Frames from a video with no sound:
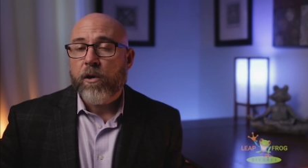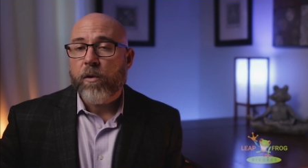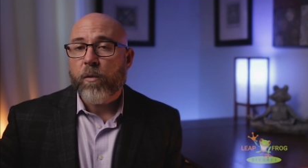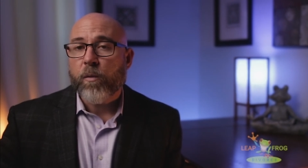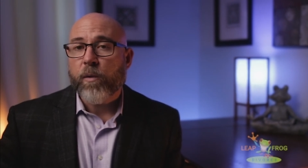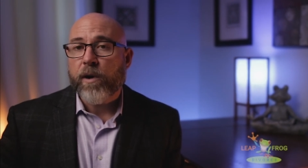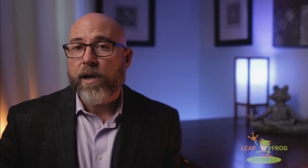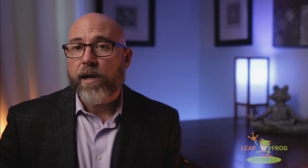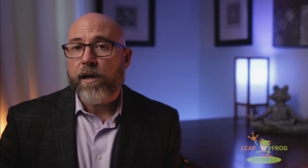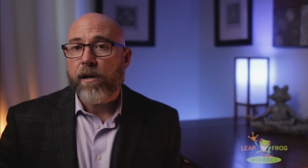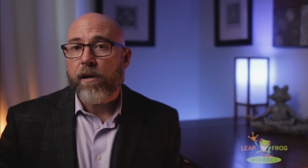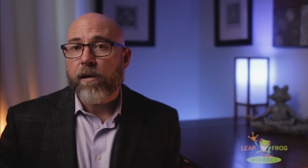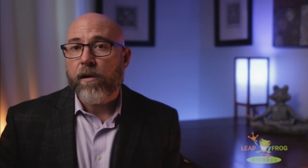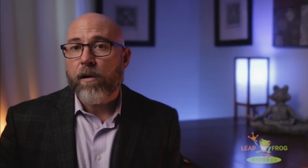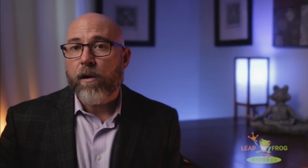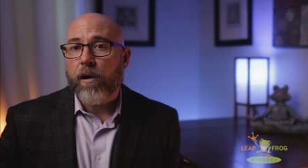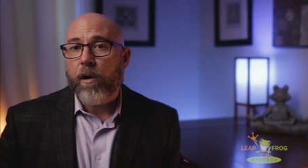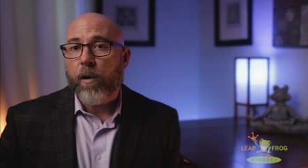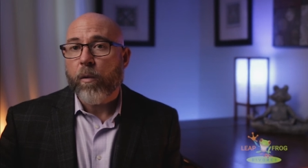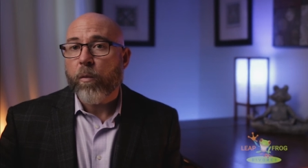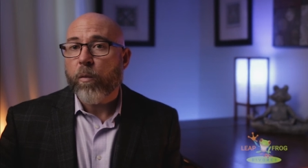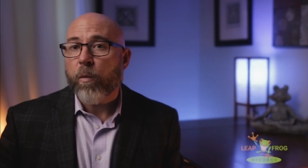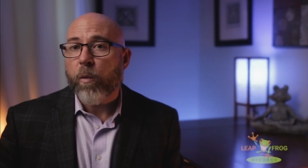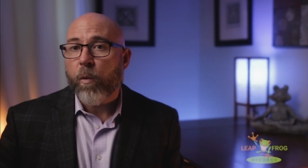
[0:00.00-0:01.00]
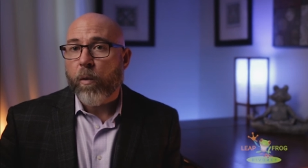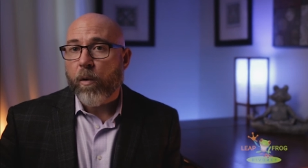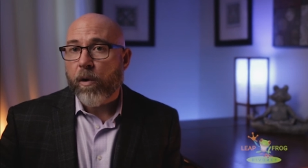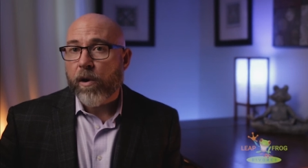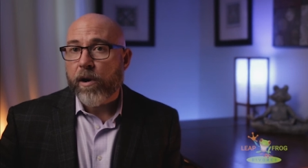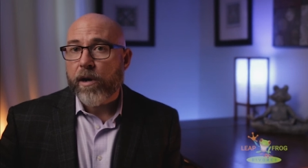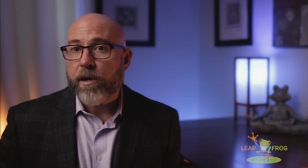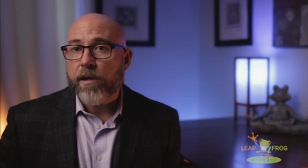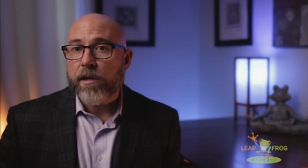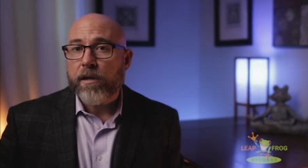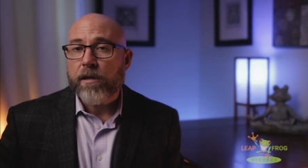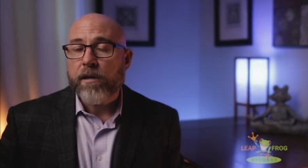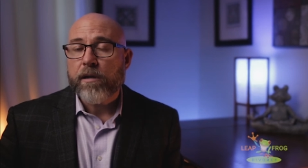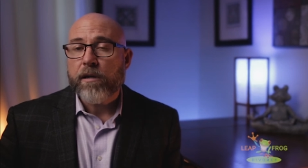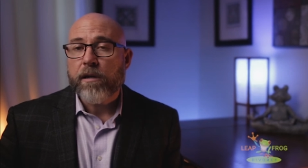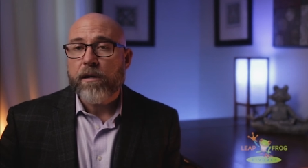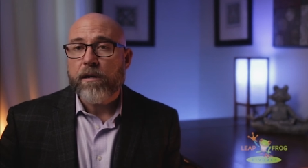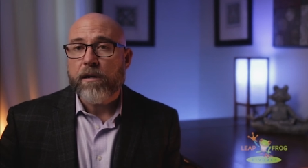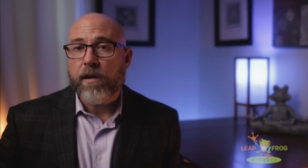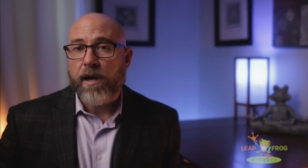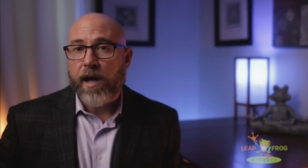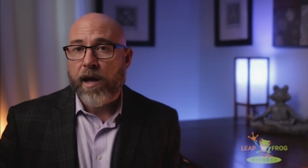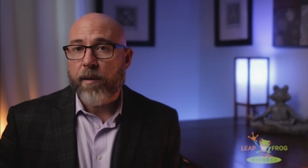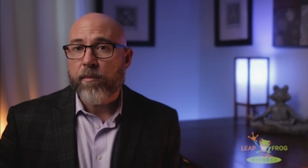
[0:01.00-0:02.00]
will award
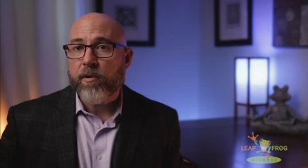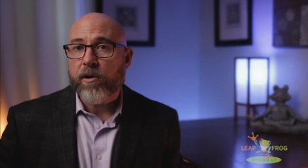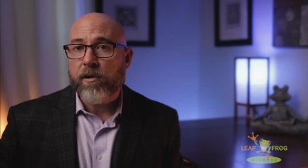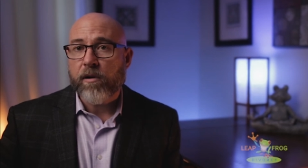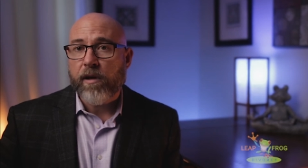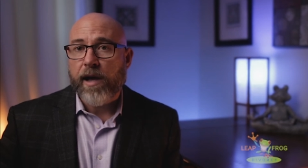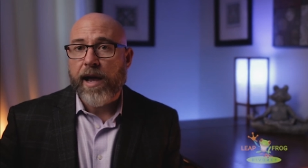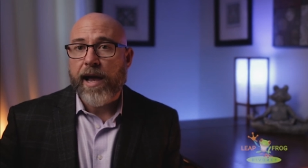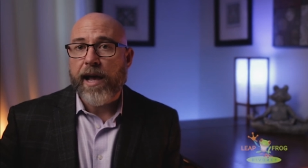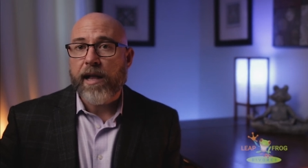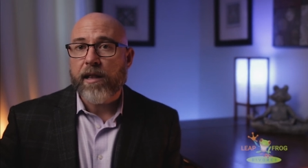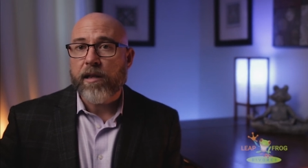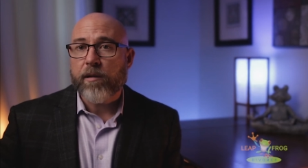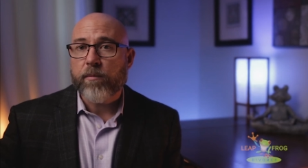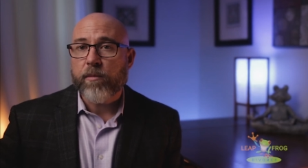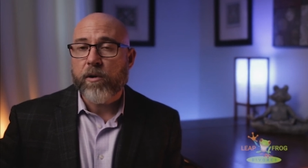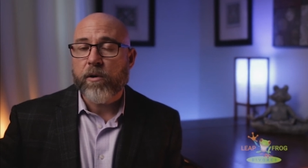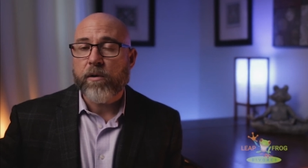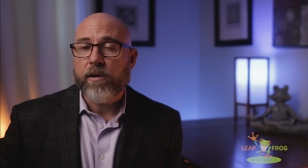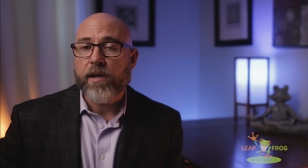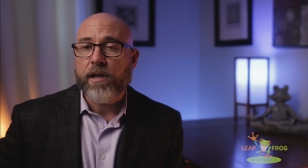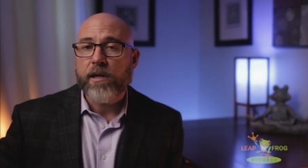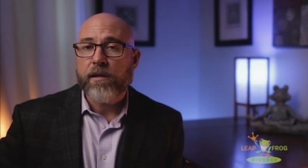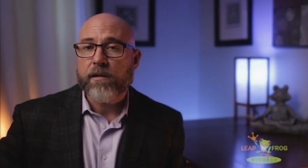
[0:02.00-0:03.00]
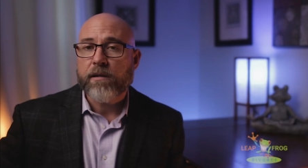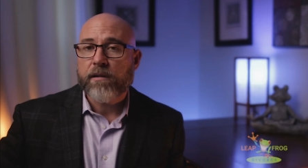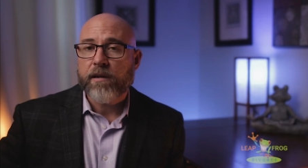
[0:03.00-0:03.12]
nominal alimony,